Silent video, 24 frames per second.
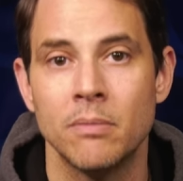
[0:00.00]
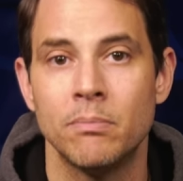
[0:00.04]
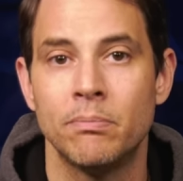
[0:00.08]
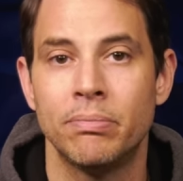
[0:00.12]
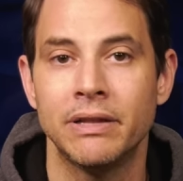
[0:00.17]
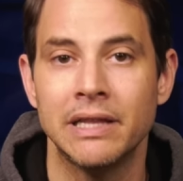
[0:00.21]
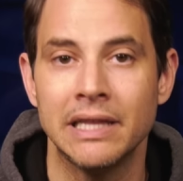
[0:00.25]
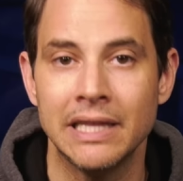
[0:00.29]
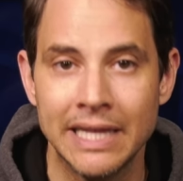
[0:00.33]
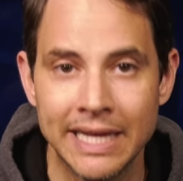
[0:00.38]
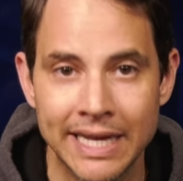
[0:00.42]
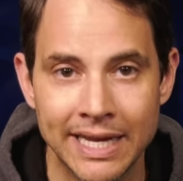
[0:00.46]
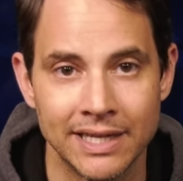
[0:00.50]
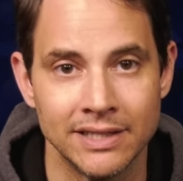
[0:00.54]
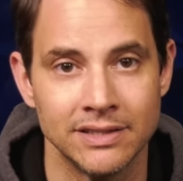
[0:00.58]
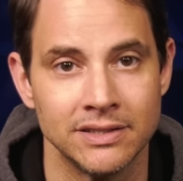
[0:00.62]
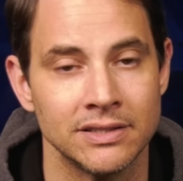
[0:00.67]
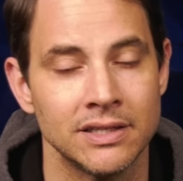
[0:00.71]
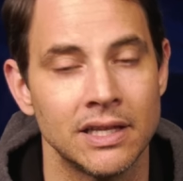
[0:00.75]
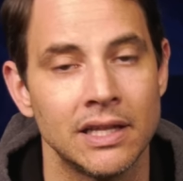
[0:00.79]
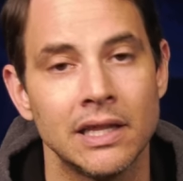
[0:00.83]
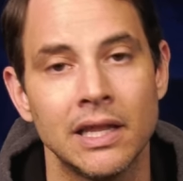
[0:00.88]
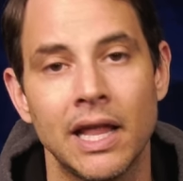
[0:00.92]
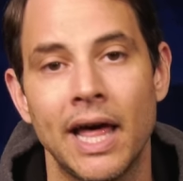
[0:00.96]

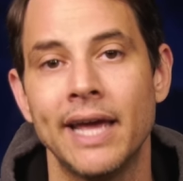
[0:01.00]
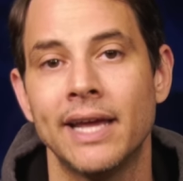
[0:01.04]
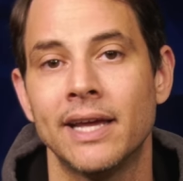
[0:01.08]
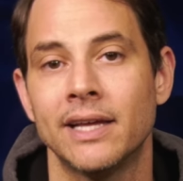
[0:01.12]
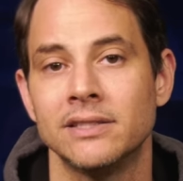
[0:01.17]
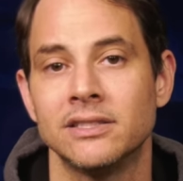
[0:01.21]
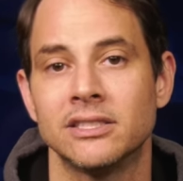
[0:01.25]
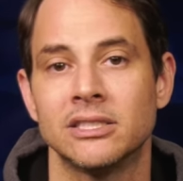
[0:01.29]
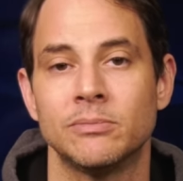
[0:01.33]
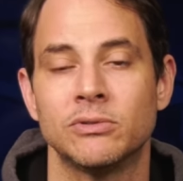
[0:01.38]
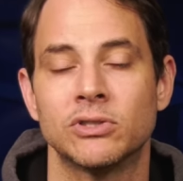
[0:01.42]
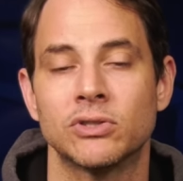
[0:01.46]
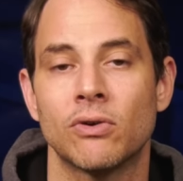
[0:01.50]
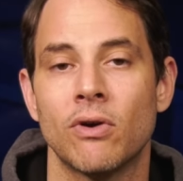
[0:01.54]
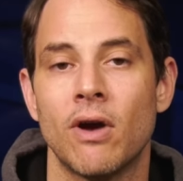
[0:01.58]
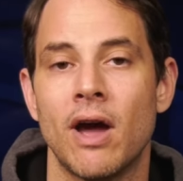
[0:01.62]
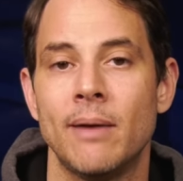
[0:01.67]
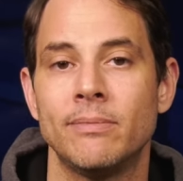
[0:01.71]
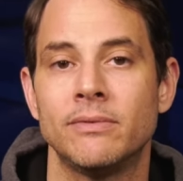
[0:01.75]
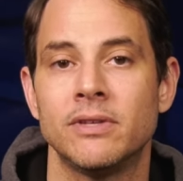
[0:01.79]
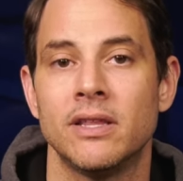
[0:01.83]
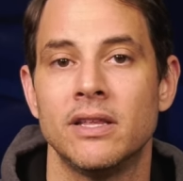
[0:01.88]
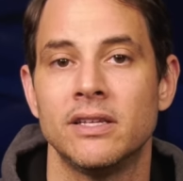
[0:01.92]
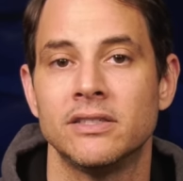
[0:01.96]
Please like and
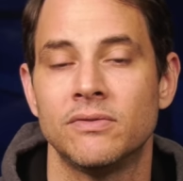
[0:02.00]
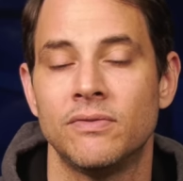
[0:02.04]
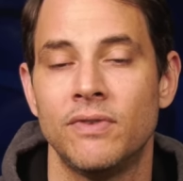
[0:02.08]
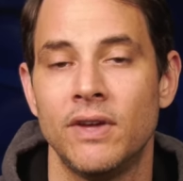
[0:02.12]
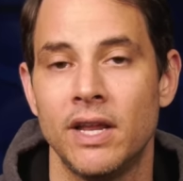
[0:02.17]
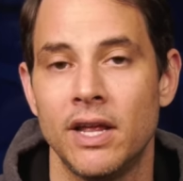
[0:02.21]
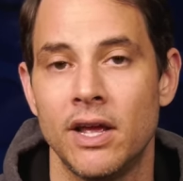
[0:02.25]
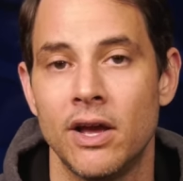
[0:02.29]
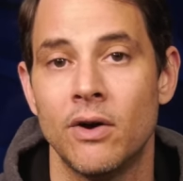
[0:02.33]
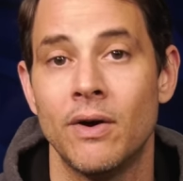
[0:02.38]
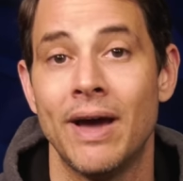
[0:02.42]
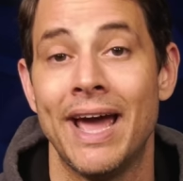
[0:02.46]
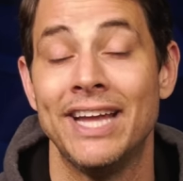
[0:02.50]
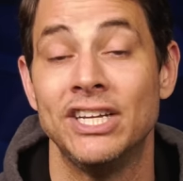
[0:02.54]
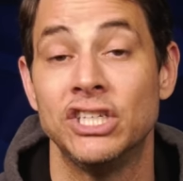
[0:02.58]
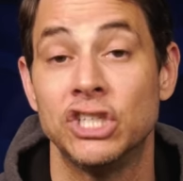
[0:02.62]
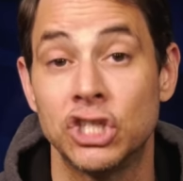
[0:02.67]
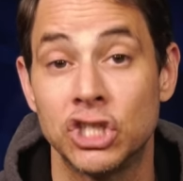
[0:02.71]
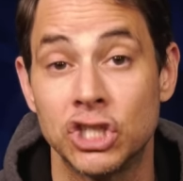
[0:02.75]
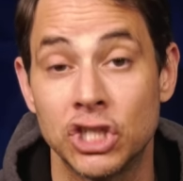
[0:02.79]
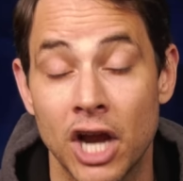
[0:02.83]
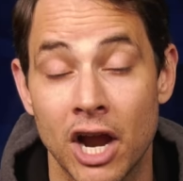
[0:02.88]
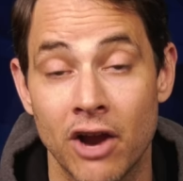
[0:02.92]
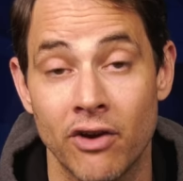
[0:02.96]
subscribe to this video and
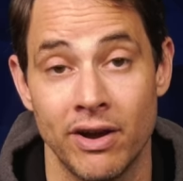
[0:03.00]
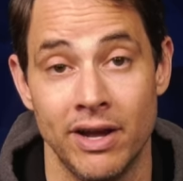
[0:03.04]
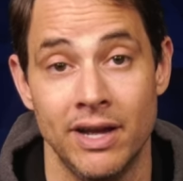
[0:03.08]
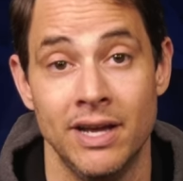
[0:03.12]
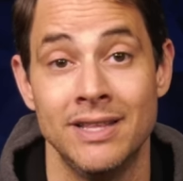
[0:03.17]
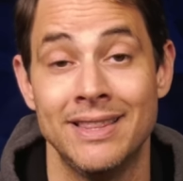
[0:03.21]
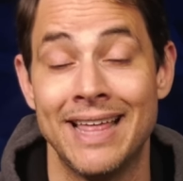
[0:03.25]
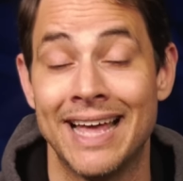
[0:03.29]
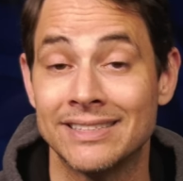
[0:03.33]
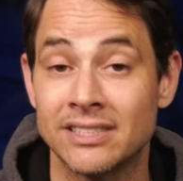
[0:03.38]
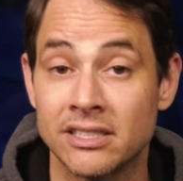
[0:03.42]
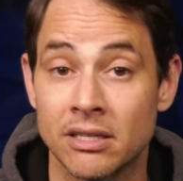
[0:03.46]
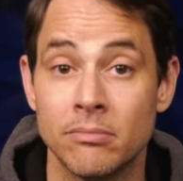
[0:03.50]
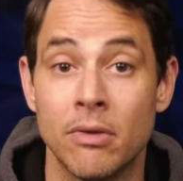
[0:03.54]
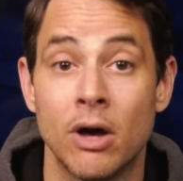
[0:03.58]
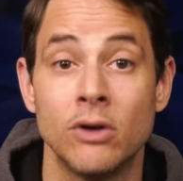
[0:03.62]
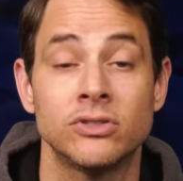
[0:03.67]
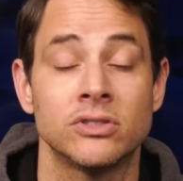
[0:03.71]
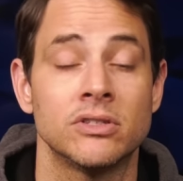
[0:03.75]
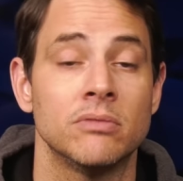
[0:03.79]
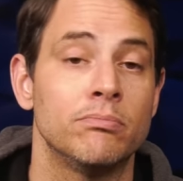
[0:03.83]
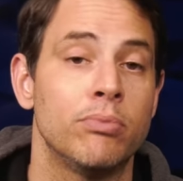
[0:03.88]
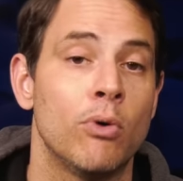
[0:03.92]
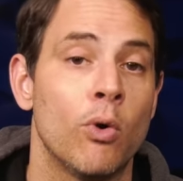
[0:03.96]
share it. That's the
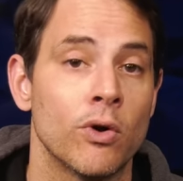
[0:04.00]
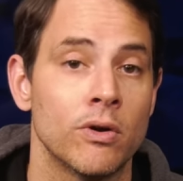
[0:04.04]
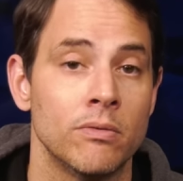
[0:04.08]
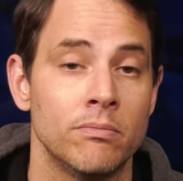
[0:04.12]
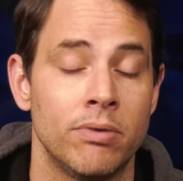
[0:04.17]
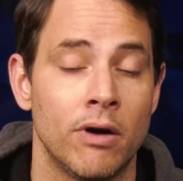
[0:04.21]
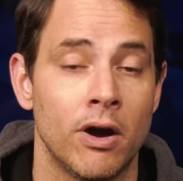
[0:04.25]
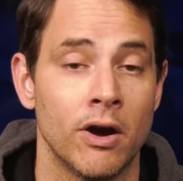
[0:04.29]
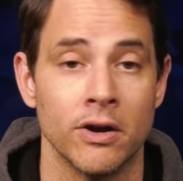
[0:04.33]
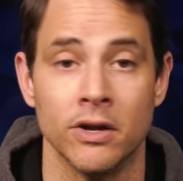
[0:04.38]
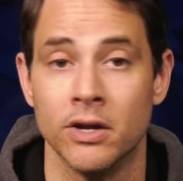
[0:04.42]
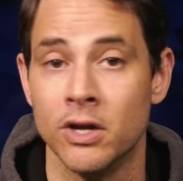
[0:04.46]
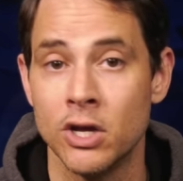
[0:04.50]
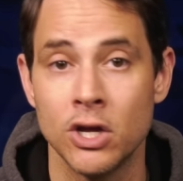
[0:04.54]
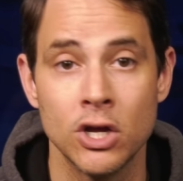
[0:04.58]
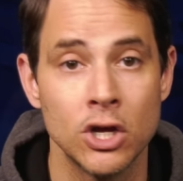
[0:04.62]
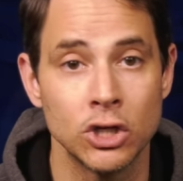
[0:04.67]
most important part.